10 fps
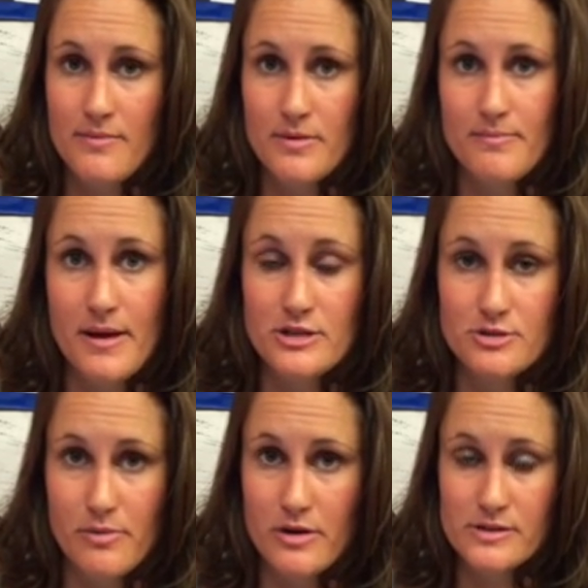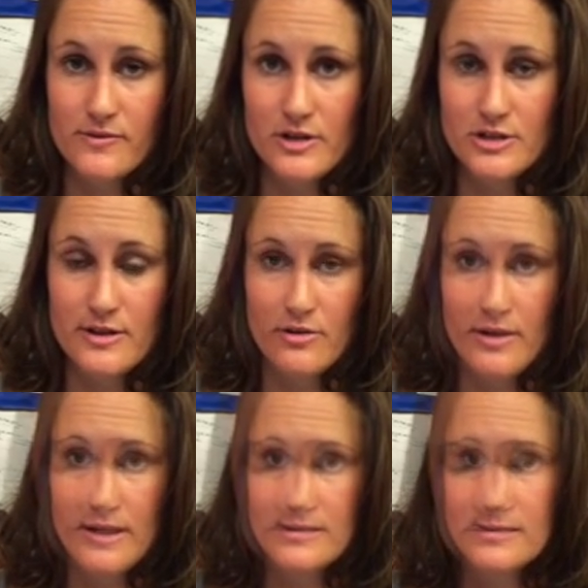the benchmarks for each of the
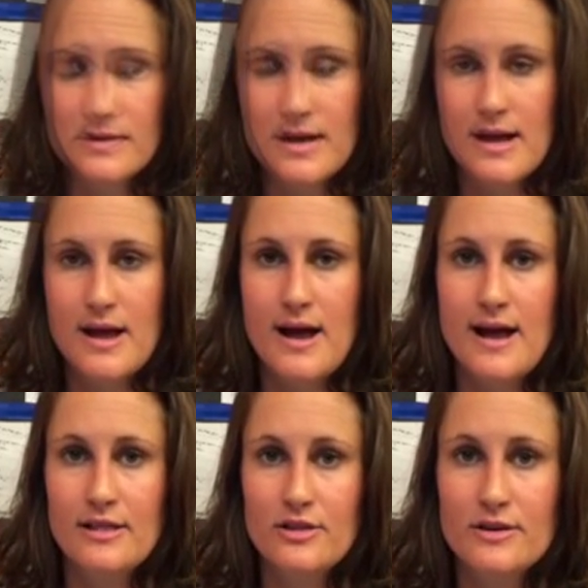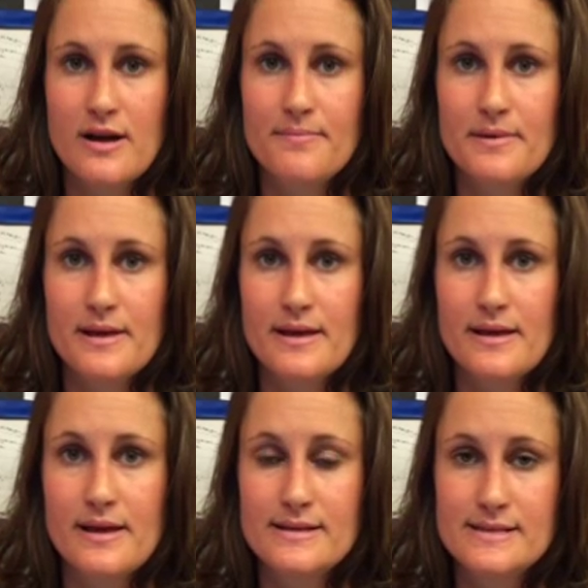grades. I look up
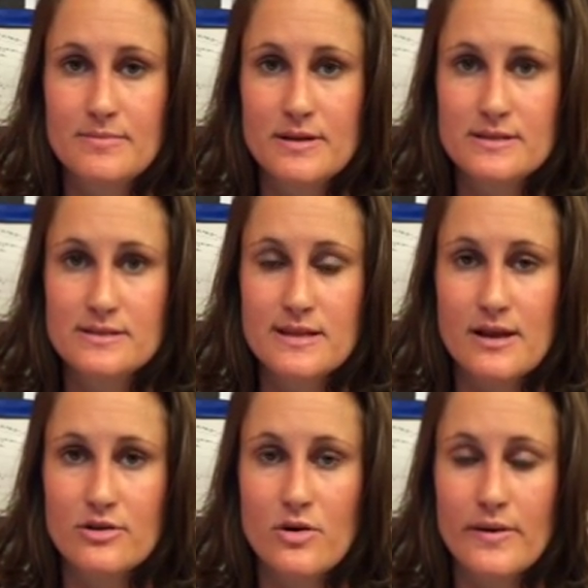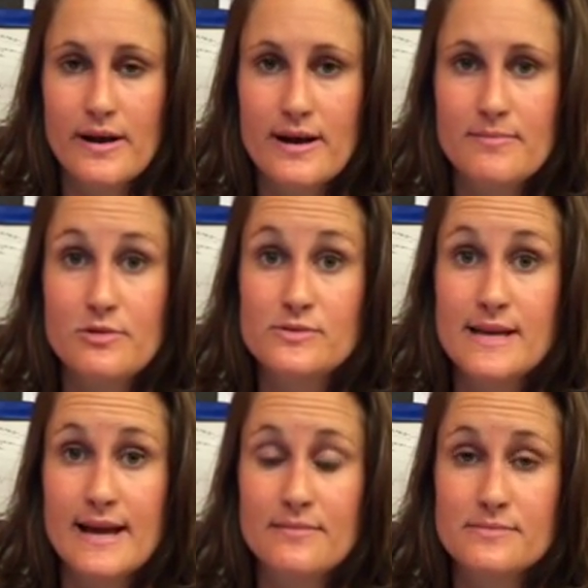exhibits that are going on in
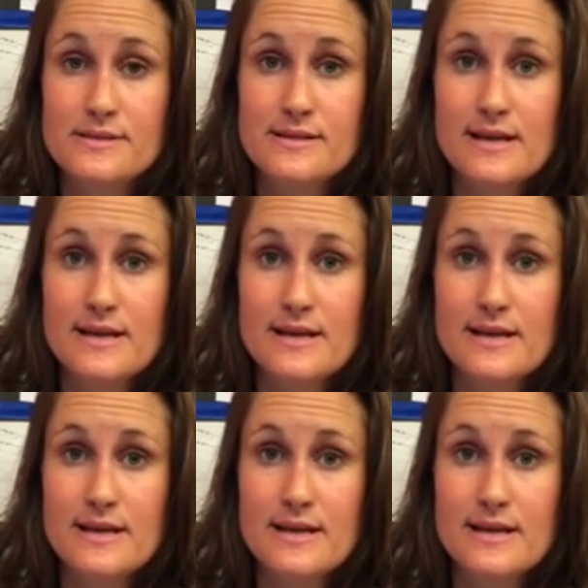museums